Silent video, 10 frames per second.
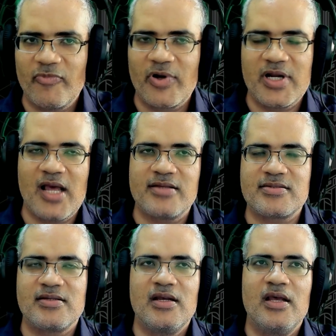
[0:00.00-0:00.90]
Very
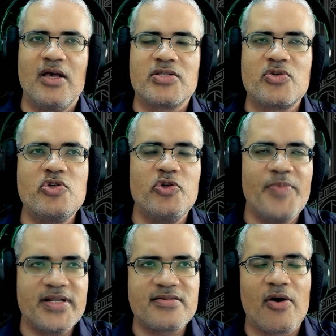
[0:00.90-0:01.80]
nice. So you
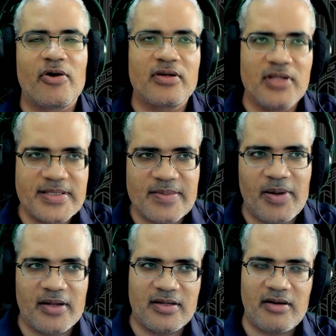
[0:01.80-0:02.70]
mentioned Oracle as a
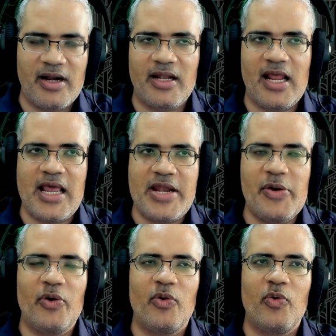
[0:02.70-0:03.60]
partner, right? And I
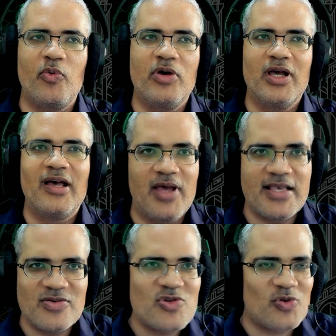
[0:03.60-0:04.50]
know,
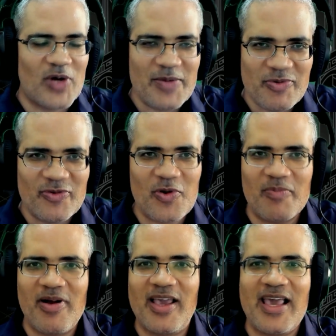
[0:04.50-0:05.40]
as usual, right before a
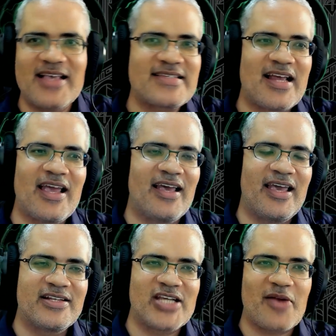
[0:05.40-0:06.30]
podcast, I
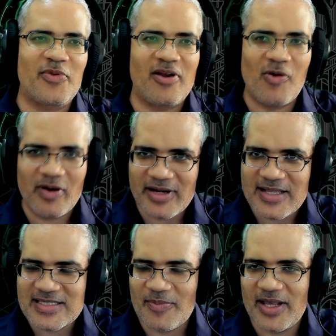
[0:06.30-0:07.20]
chat with our
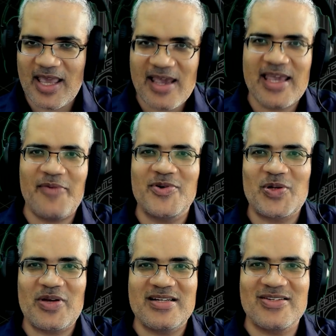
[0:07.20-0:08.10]
audience. I'm like, hey, we're
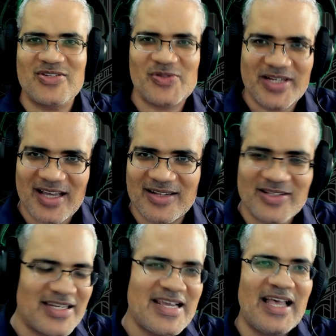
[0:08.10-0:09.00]
talking to Shrikant
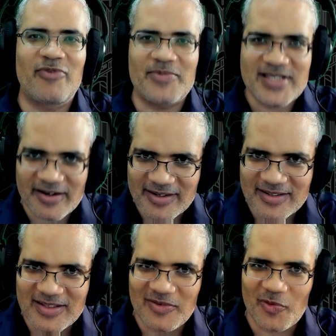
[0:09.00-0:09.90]
from
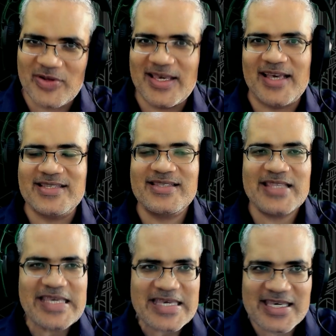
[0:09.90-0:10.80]
Seracle. What do you guys
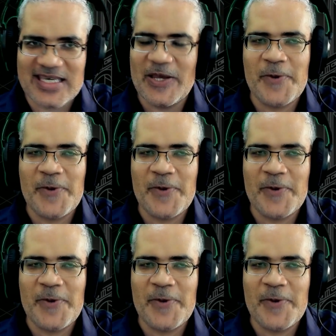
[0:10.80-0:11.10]
think?